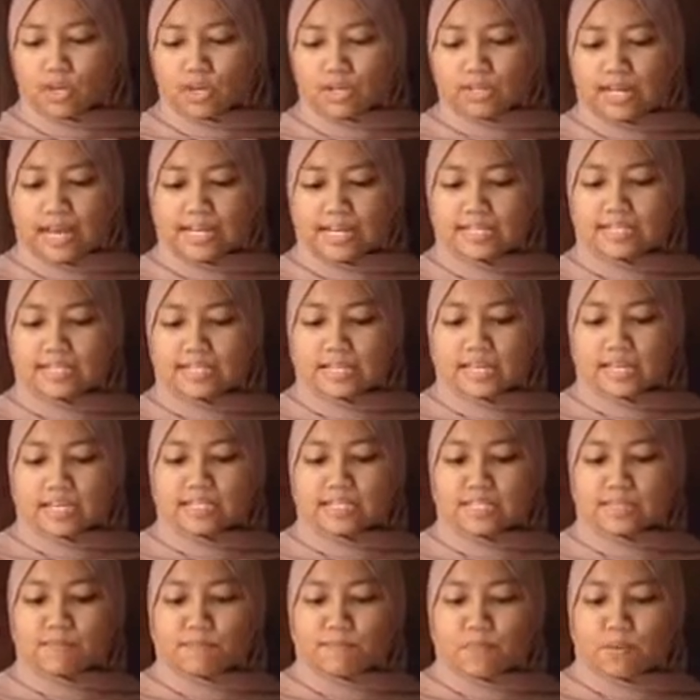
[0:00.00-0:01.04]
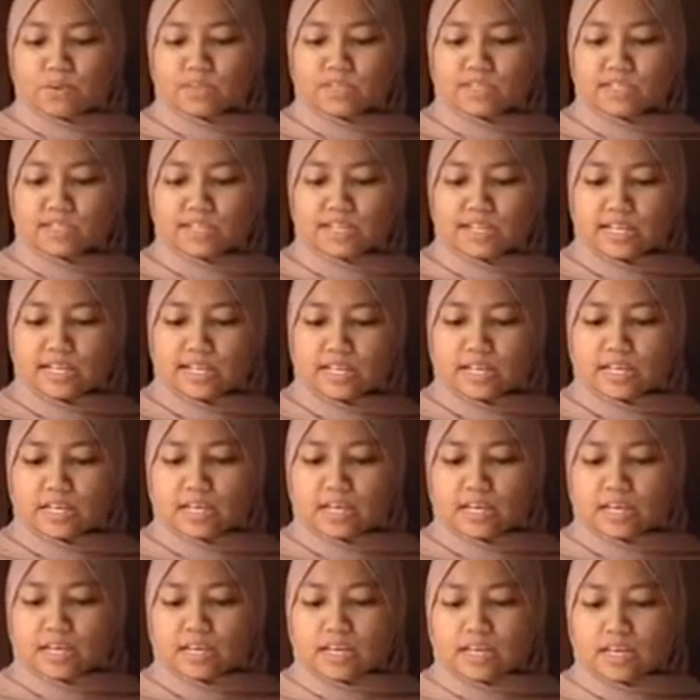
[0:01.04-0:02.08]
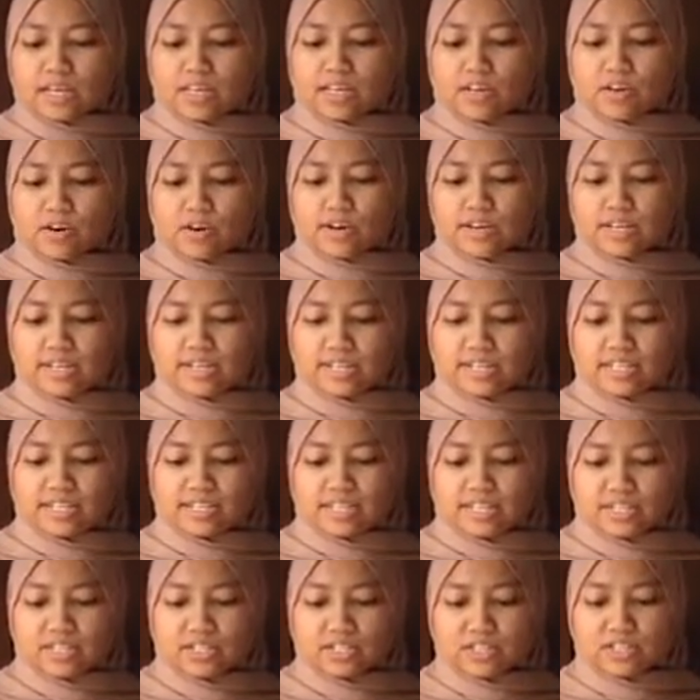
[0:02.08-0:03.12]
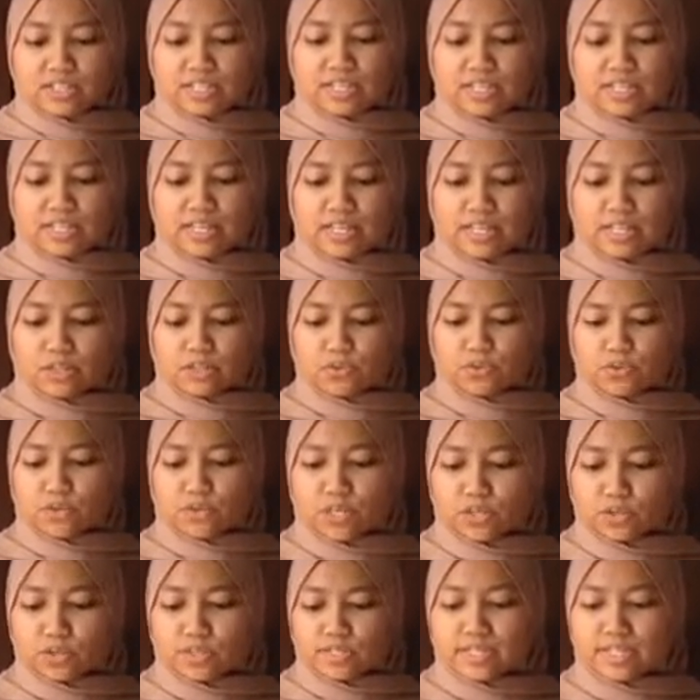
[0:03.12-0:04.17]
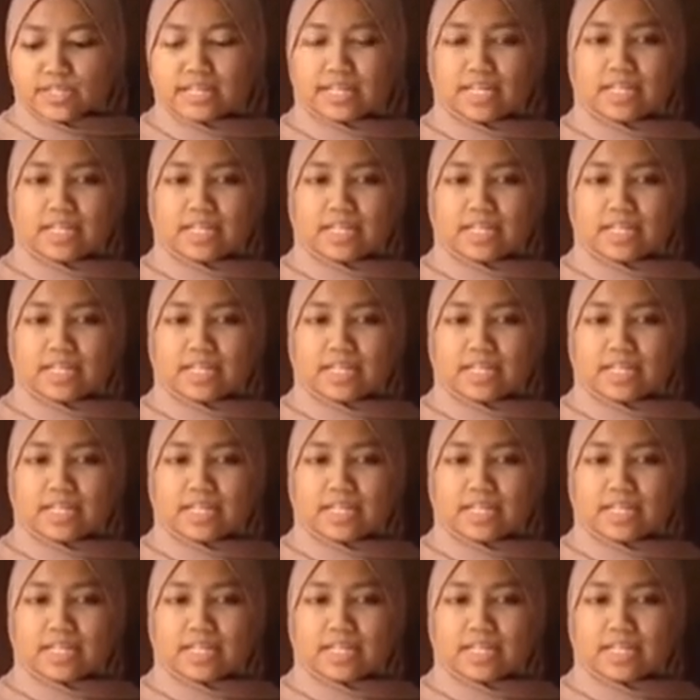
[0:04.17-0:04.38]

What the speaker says: Thus, supposedly, the organizational need to reduce the